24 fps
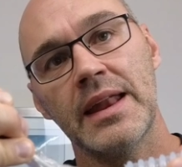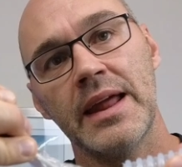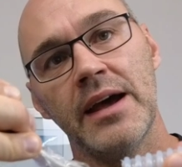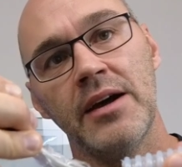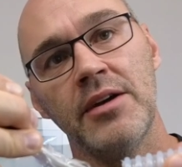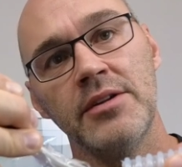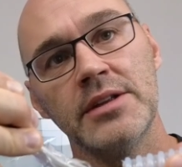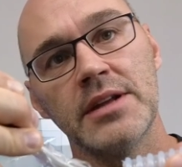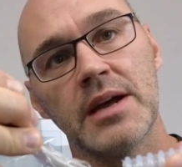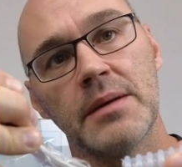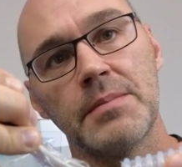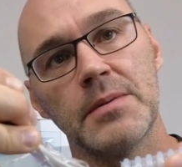get
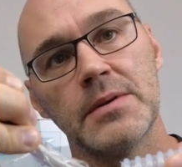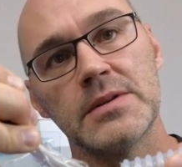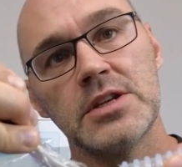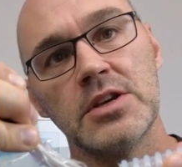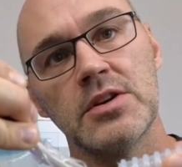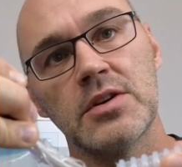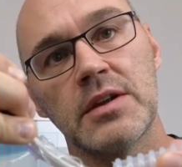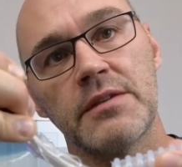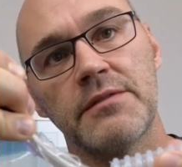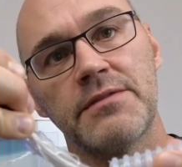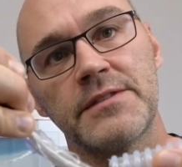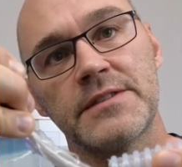held up, as
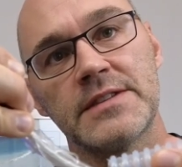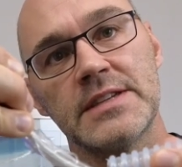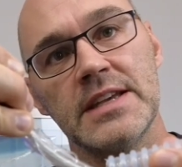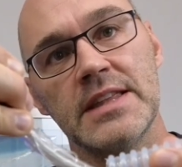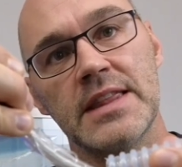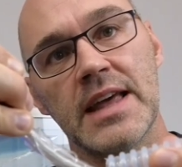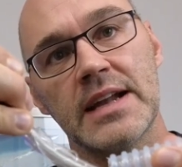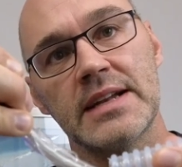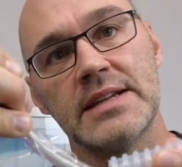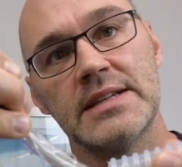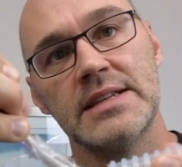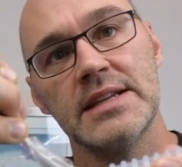you can see
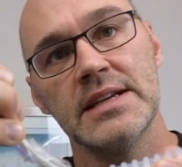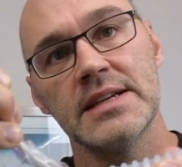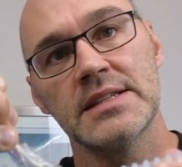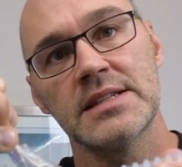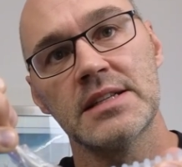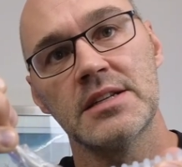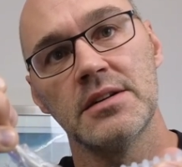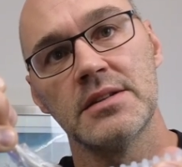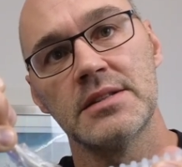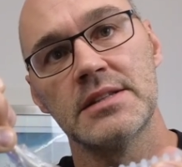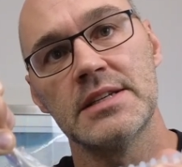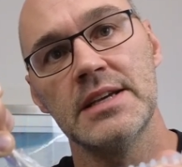that
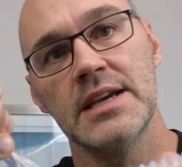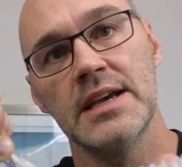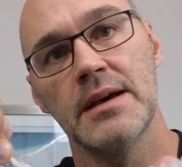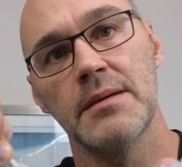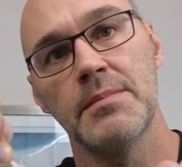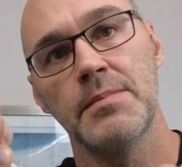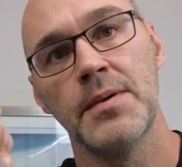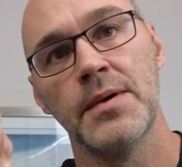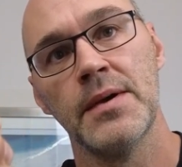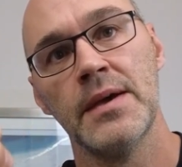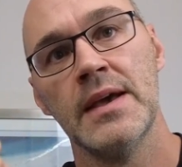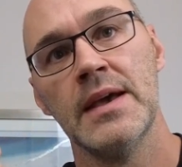distal
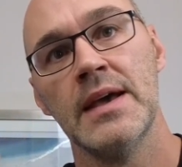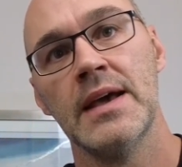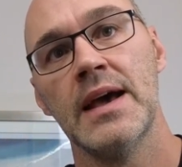tip